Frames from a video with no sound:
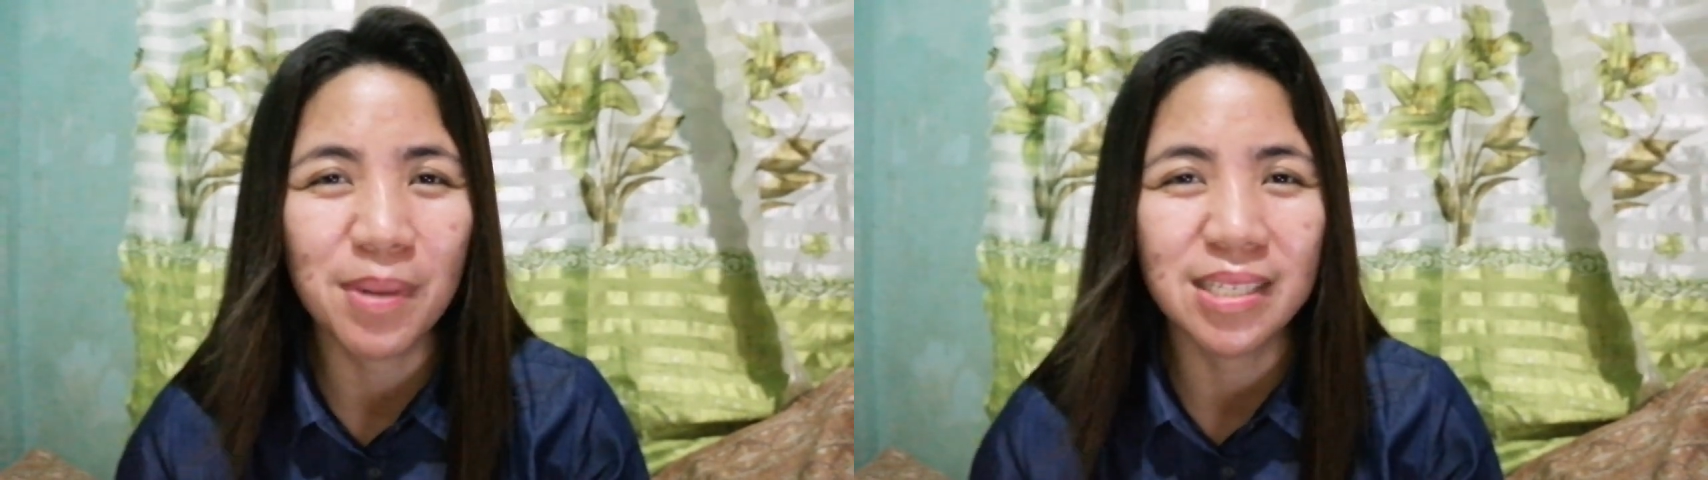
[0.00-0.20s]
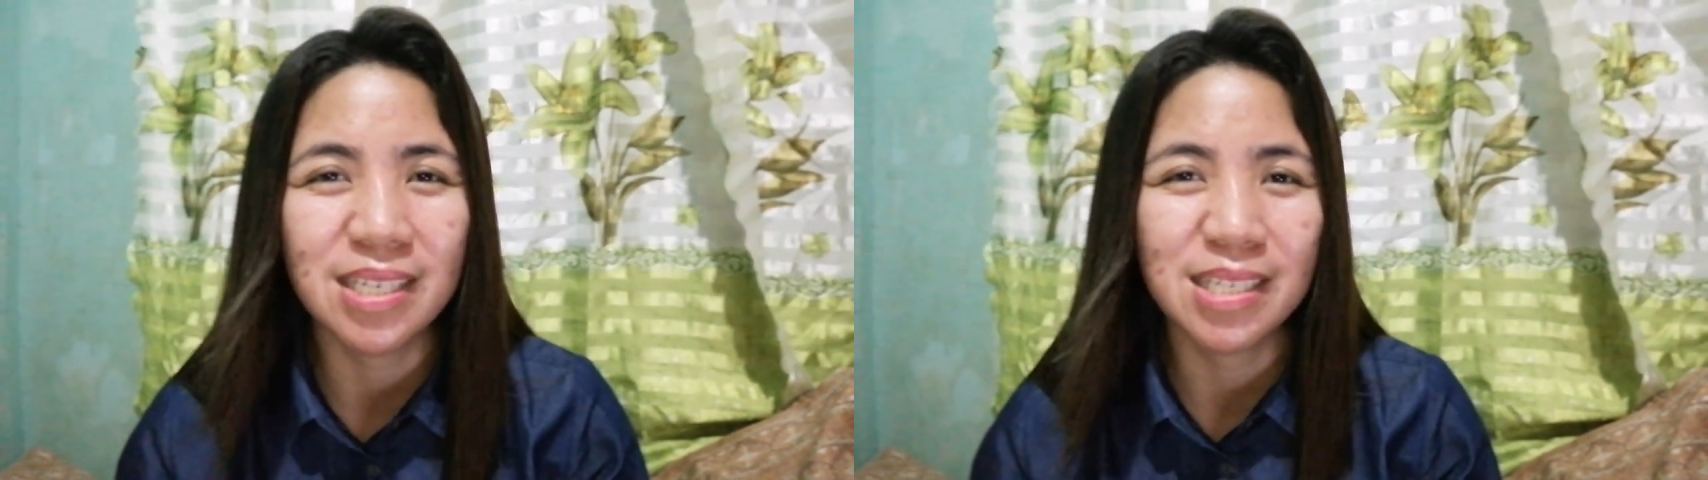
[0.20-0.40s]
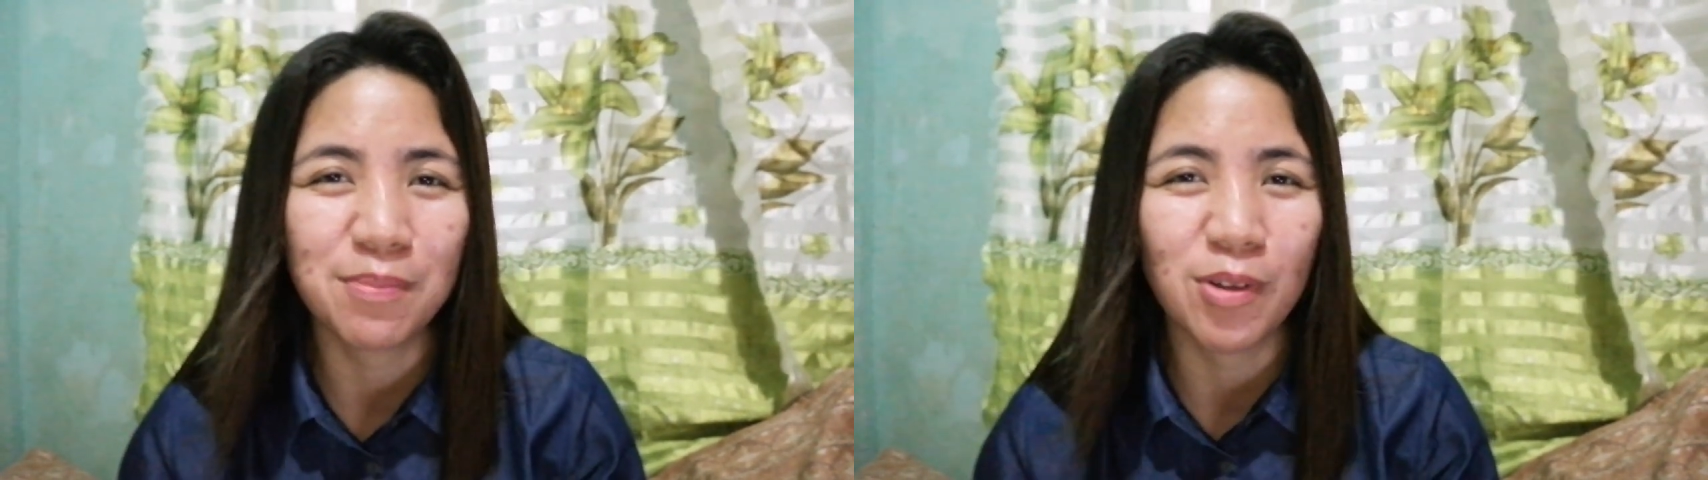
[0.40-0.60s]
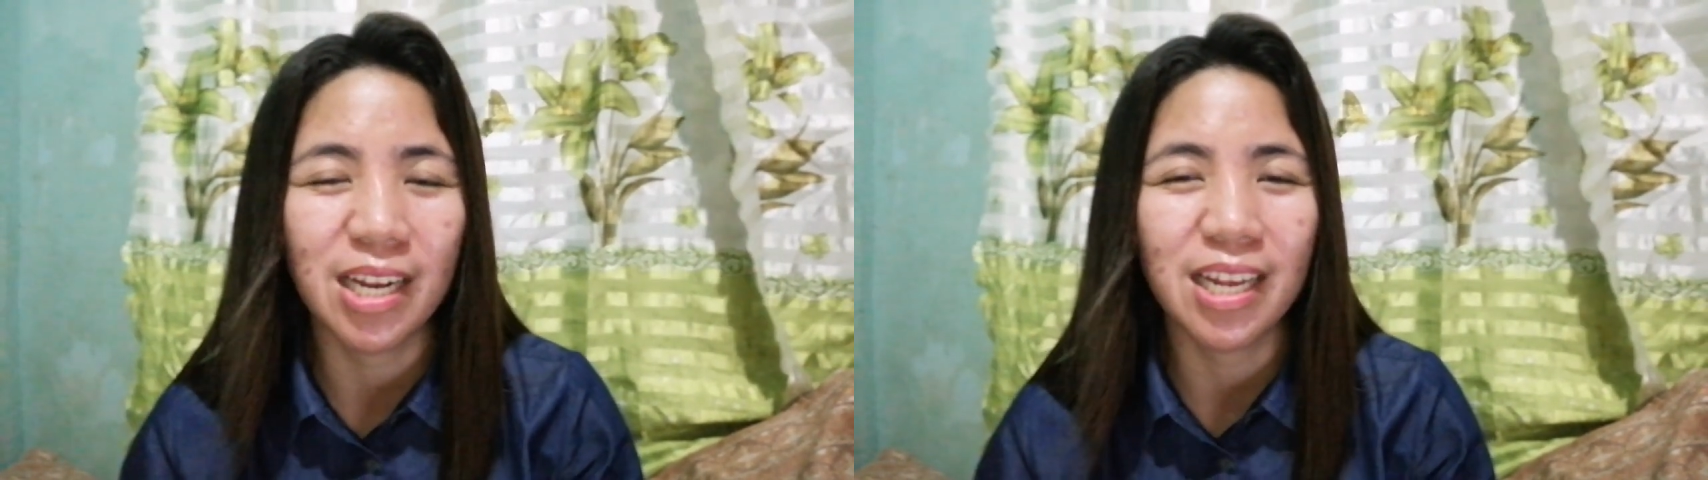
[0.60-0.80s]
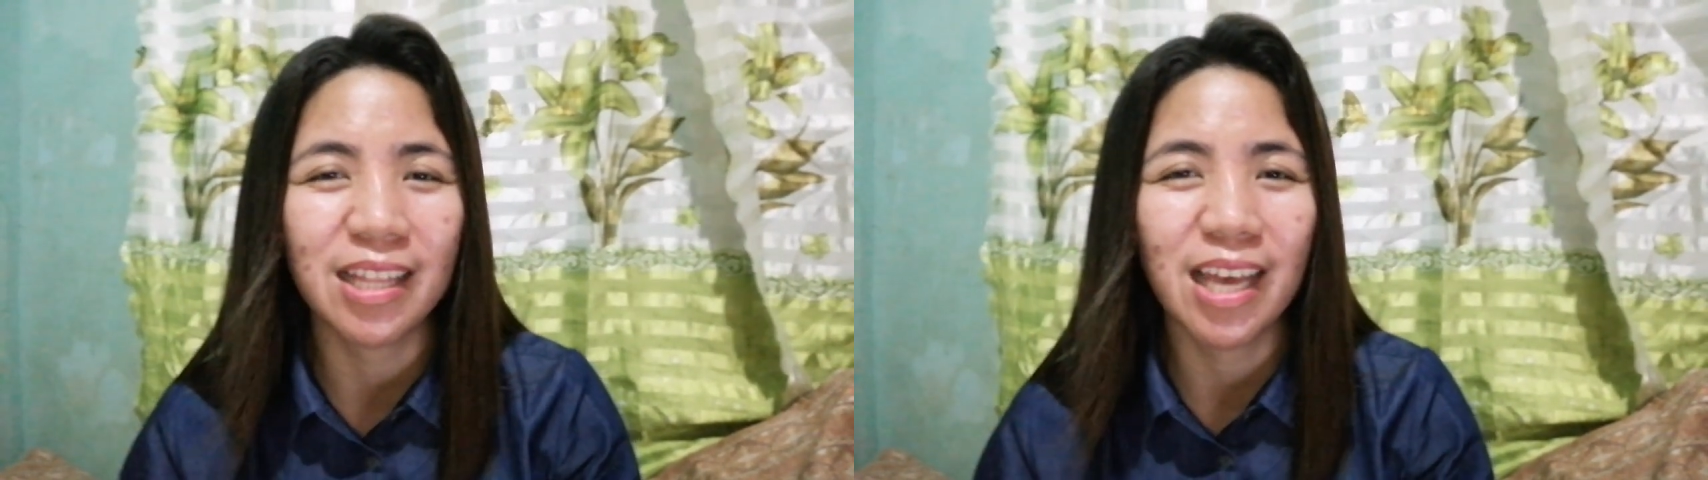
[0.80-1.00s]

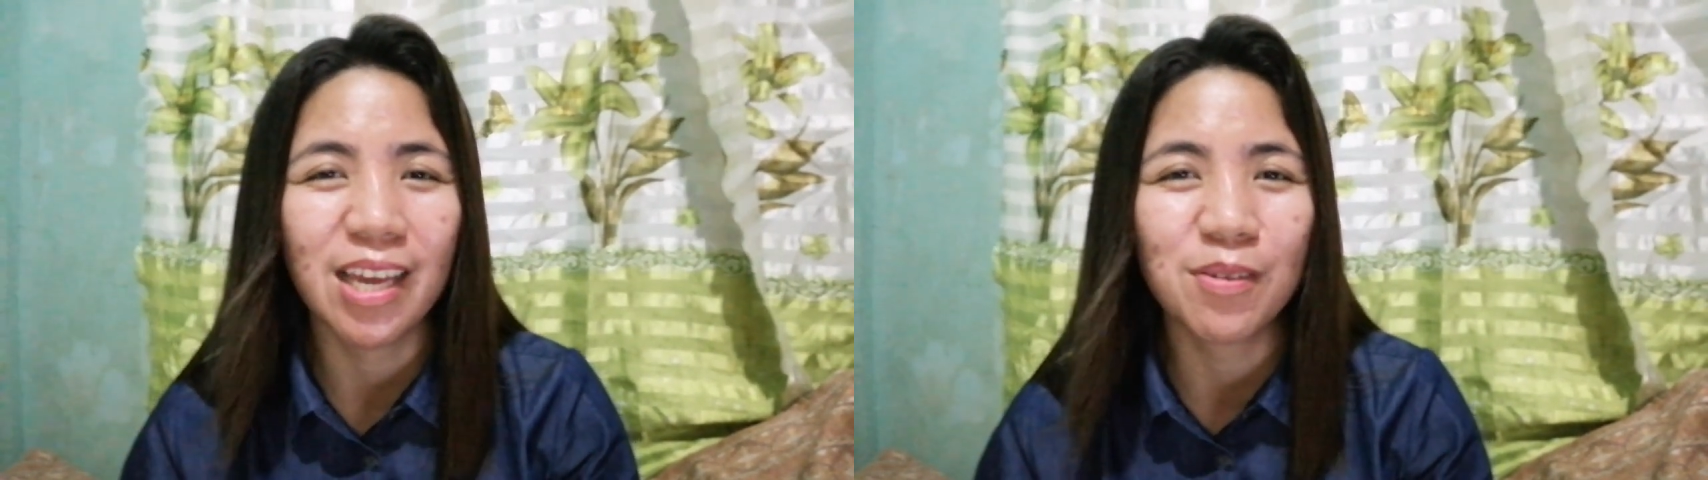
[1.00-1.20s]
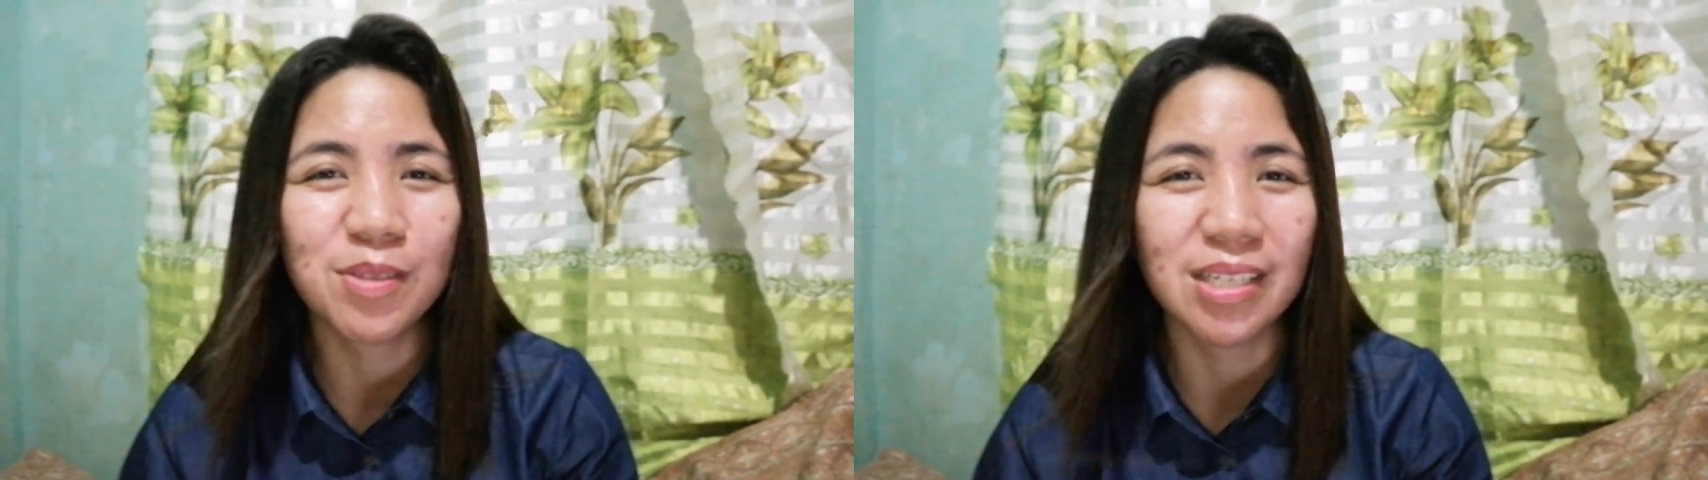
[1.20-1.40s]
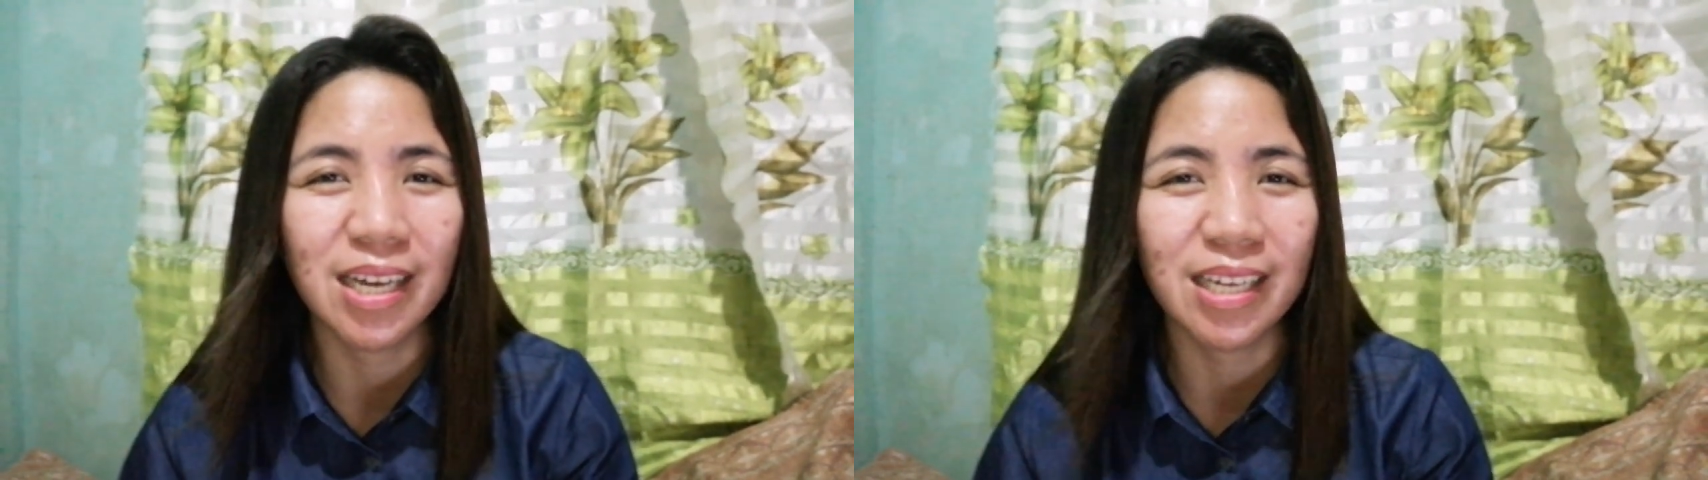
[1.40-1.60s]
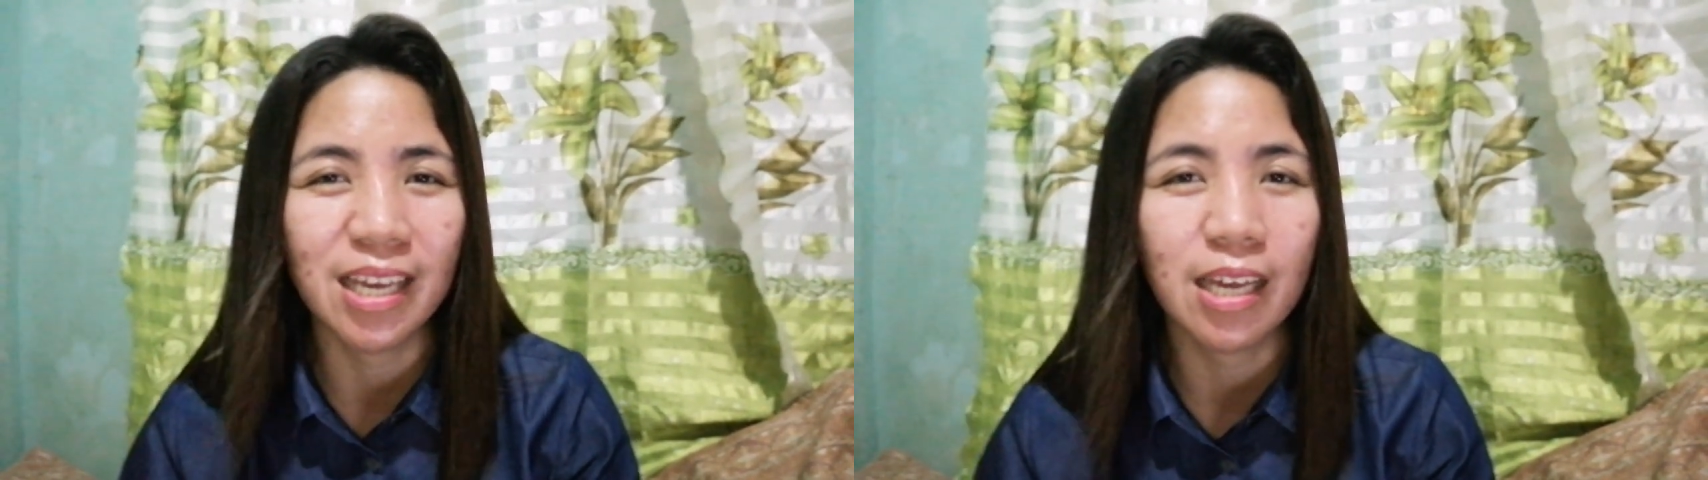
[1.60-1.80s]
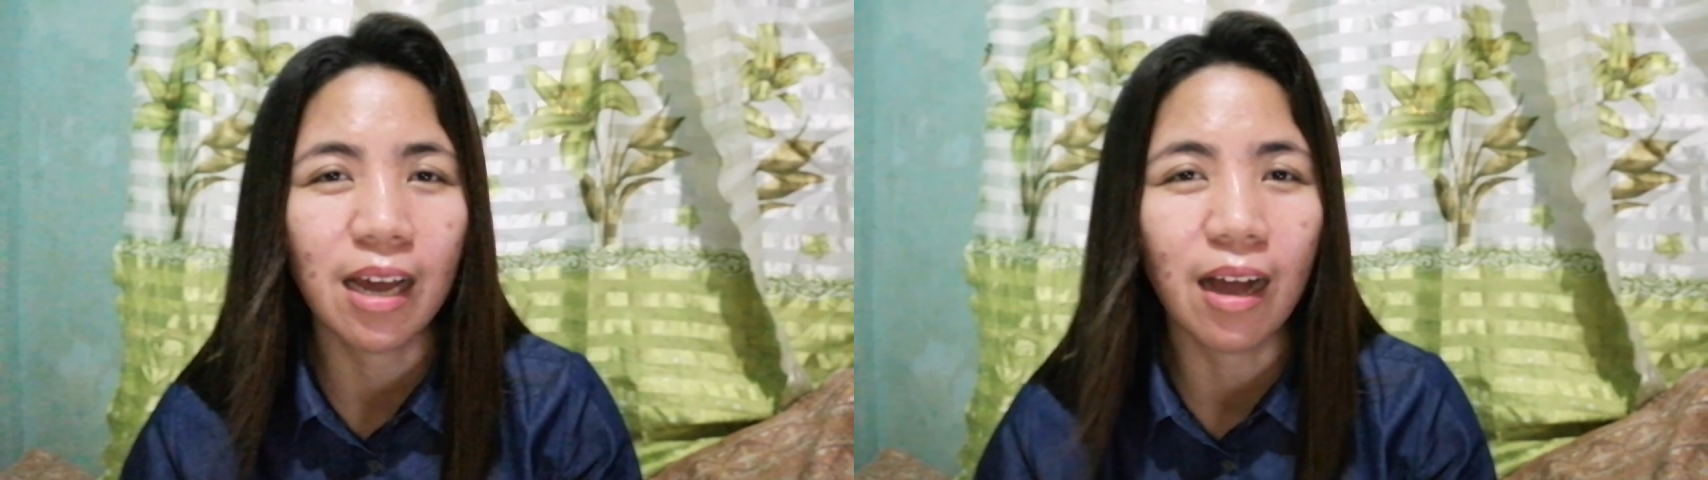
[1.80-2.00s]
magsisimula na tayo sa aking